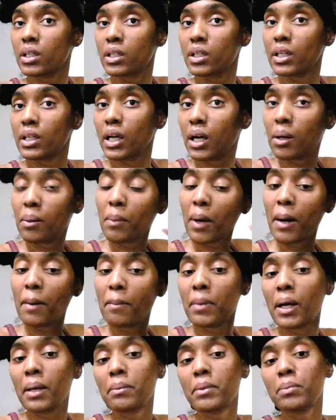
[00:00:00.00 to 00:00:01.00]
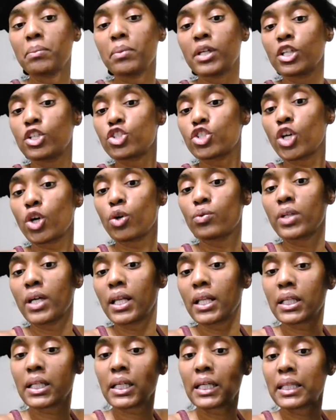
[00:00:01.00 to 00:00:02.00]
Now, I might be being so
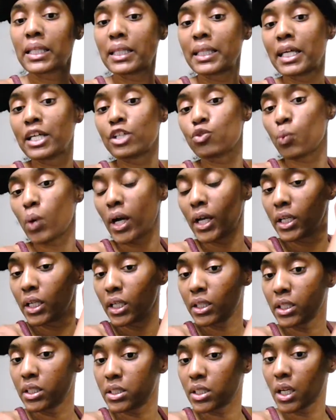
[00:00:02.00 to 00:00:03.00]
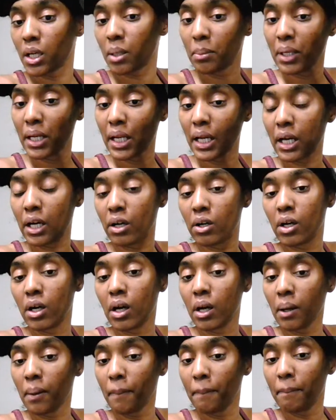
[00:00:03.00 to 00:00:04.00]
delicate that that's why nothing's coming out,
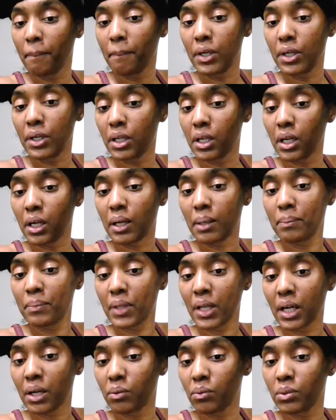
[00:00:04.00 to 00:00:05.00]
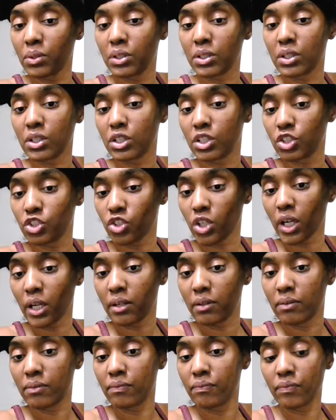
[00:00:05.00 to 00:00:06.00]
but I'm not really going to try
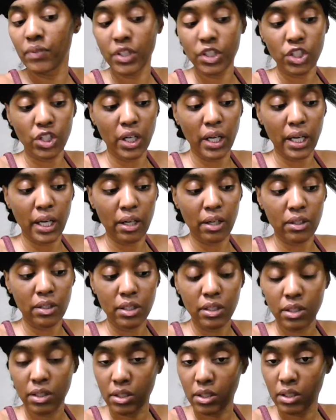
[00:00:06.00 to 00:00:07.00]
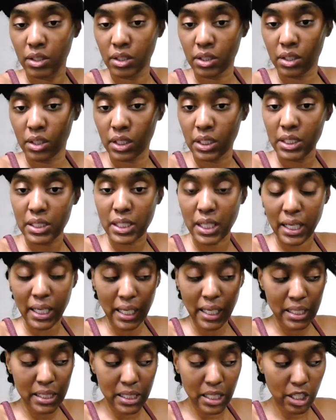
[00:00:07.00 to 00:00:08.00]
to figure out either. Because, like
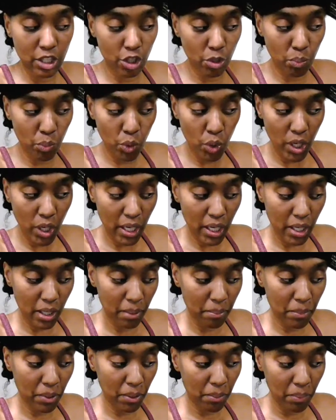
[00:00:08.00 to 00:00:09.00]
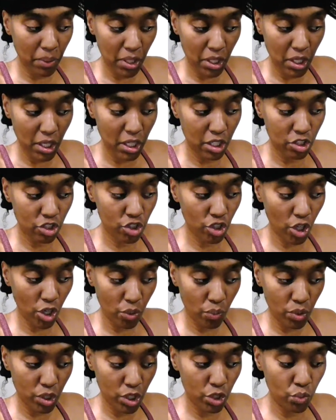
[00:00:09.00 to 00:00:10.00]
I said, the more I come up here and
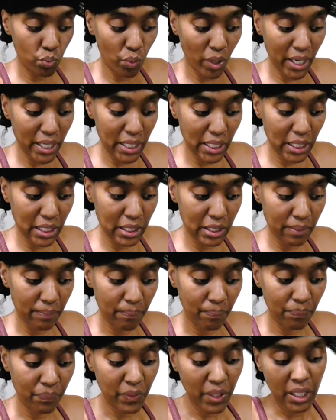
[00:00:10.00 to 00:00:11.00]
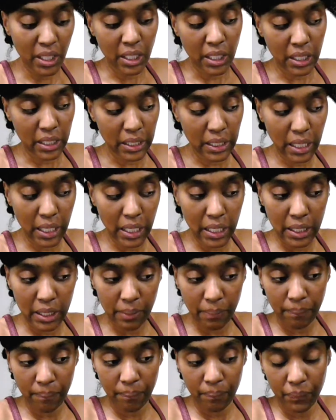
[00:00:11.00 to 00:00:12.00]
start really raking,
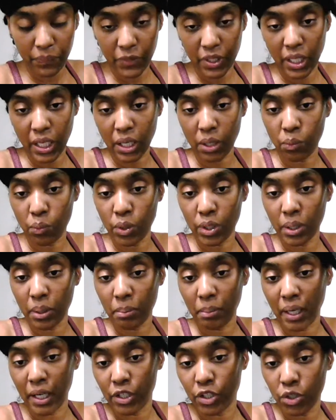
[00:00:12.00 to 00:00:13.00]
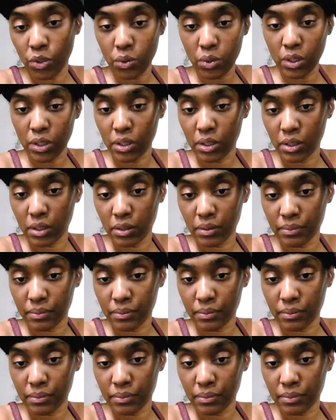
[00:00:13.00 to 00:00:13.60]
like, yeah, what am I doing?